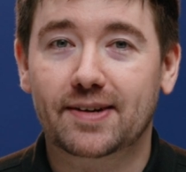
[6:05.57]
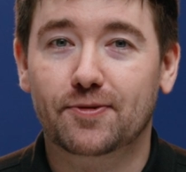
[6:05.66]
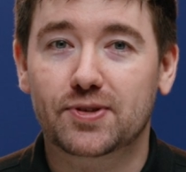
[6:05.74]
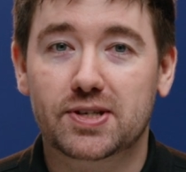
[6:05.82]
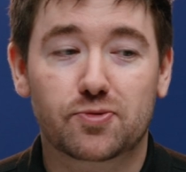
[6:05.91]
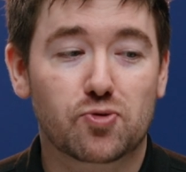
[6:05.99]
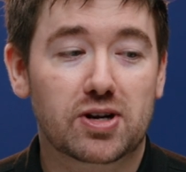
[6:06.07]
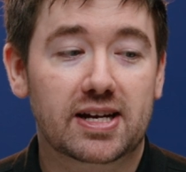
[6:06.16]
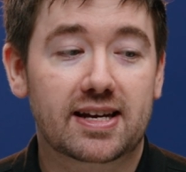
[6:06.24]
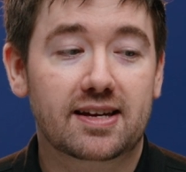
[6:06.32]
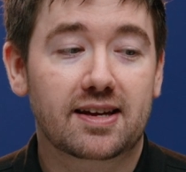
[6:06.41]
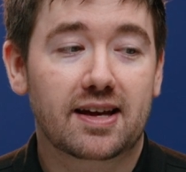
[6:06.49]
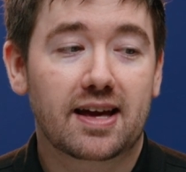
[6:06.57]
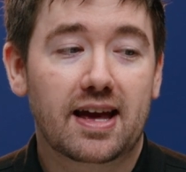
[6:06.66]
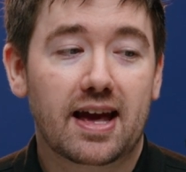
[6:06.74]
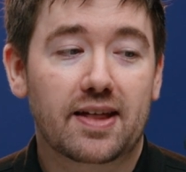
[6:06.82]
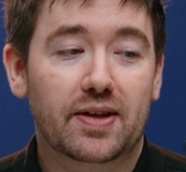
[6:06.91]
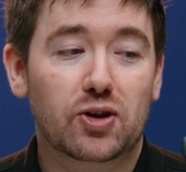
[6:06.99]
difference is really
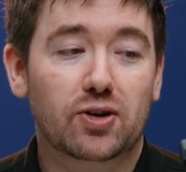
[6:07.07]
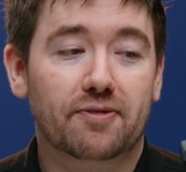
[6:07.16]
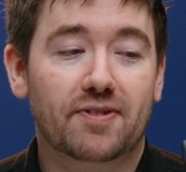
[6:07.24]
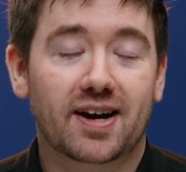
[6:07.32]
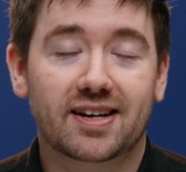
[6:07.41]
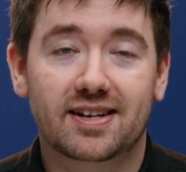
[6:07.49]
that you're going to find